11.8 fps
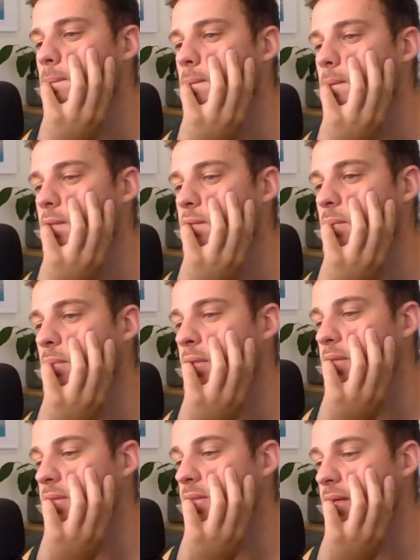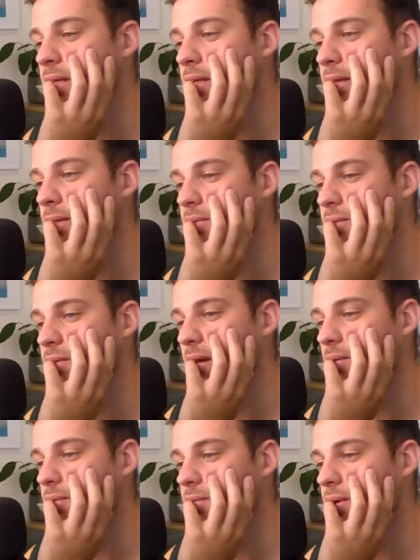If he plays this, I can even
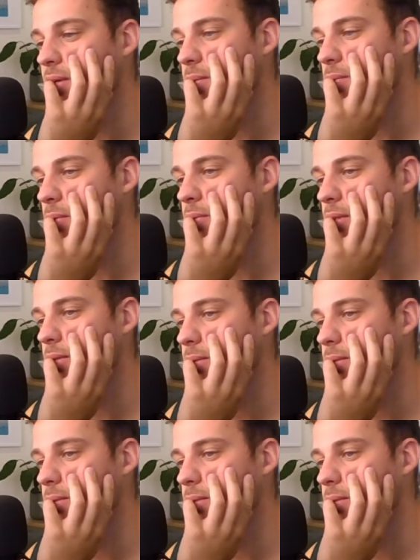sacrifice probably.